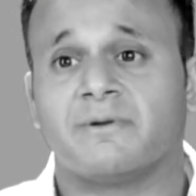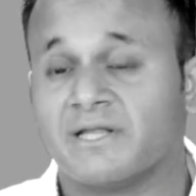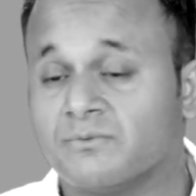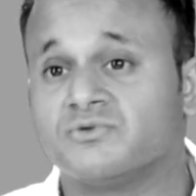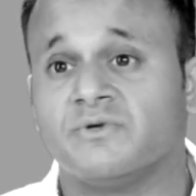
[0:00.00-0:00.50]
my
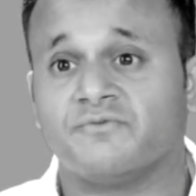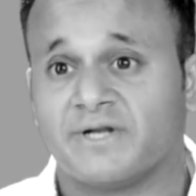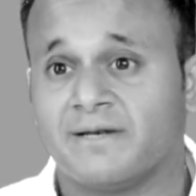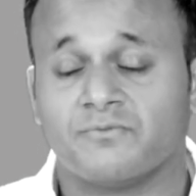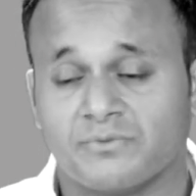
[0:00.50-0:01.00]
brother was doing
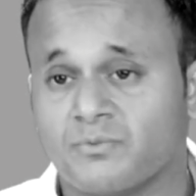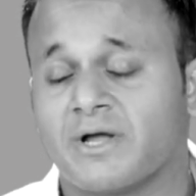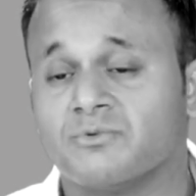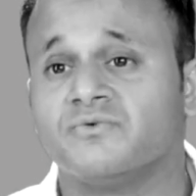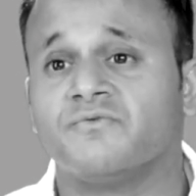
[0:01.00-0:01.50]
for 10,
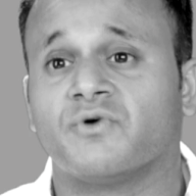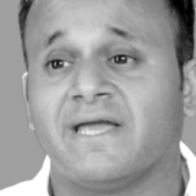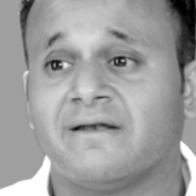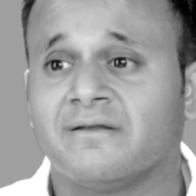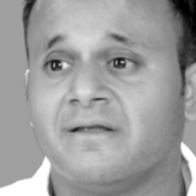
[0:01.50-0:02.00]
what I was doing for
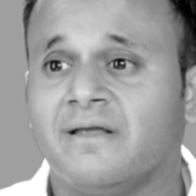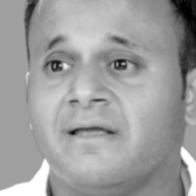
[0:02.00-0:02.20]
8,